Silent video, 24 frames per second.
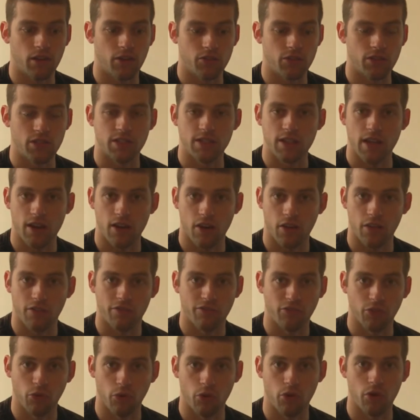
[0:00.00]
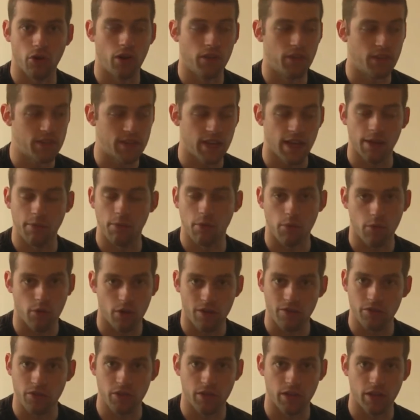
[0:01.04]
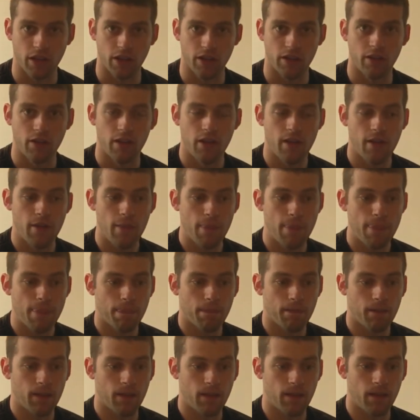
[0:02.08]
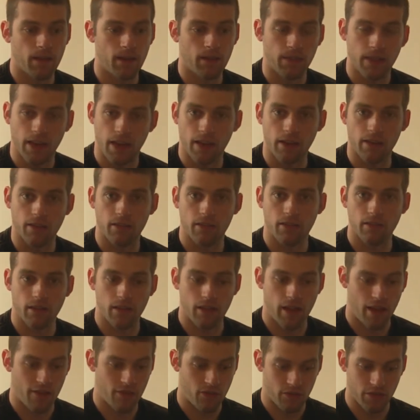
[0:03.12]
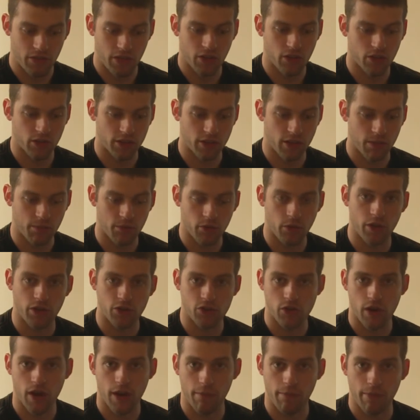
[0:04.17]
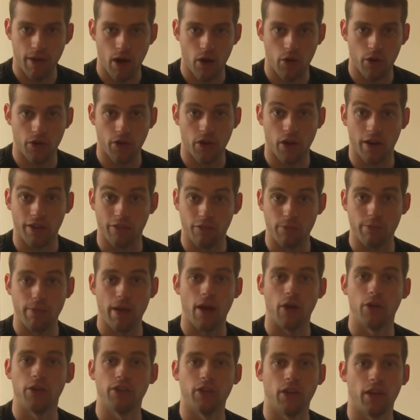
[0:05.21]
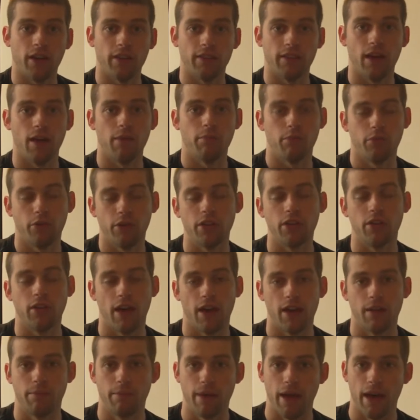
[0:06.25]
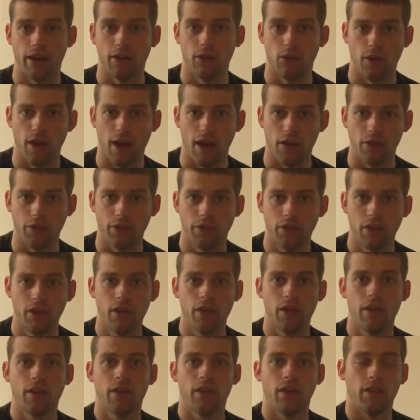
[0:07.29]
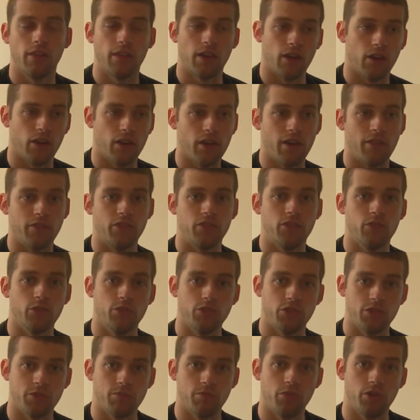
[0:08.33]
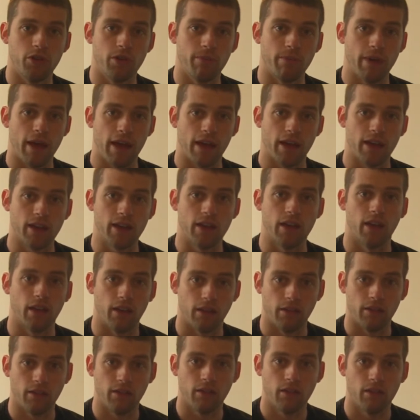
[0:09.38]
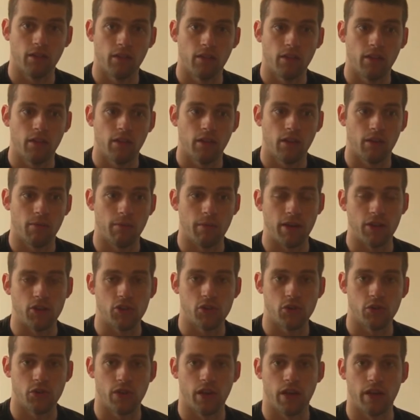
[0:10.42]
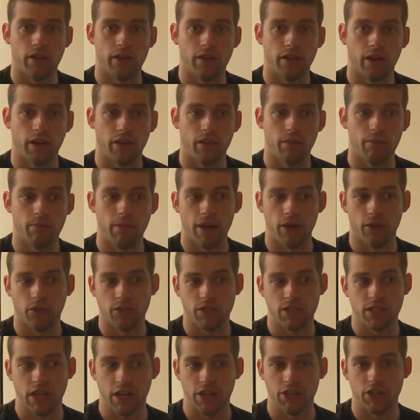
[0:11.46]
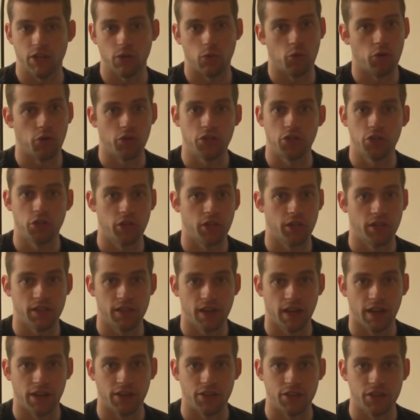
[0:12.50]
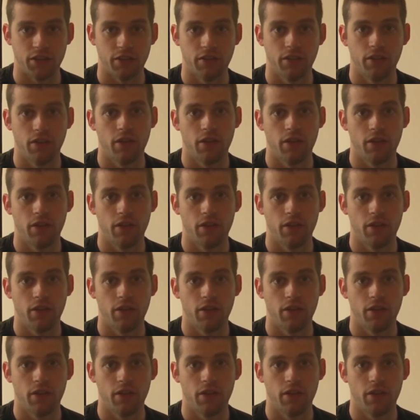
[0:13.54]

Just set it on the floor, on the table, wherever you did, and then have everything hooked up to it and try and power it on. If it powers on at that point, you had a bad ground, and then all you have to do is just put it back in and make sure that none of the metal's touching where it shouldn't touch.